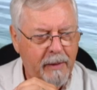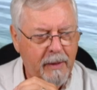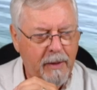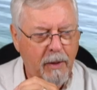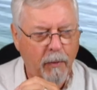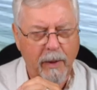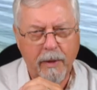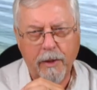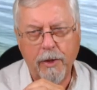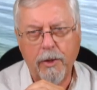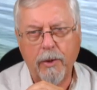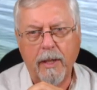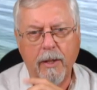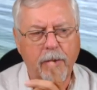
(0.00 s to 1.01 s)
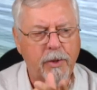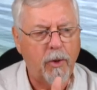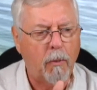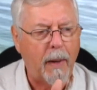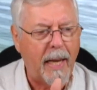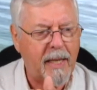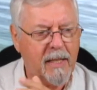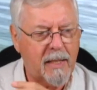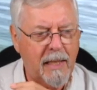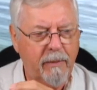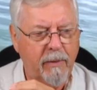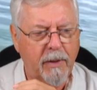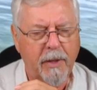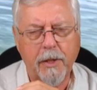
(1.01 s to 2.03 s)
The welded joint. There's no black
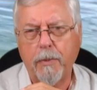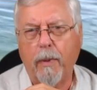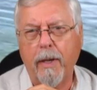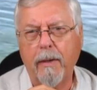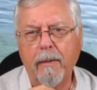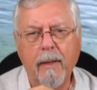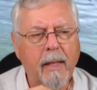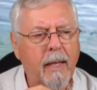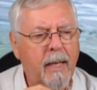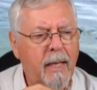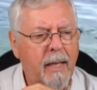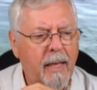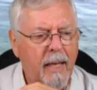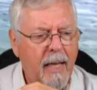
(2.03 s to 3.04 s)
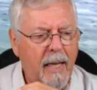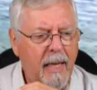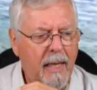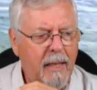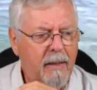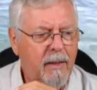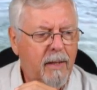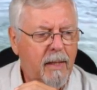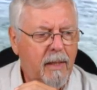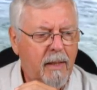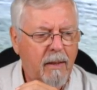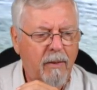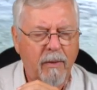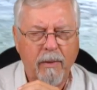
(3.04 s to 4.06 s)
sleeve on this one. And
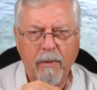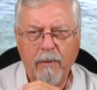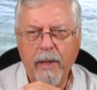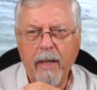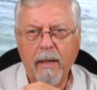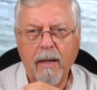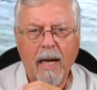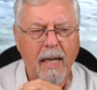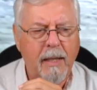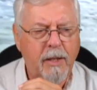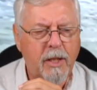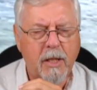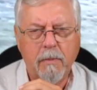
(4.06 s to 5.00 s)
then I just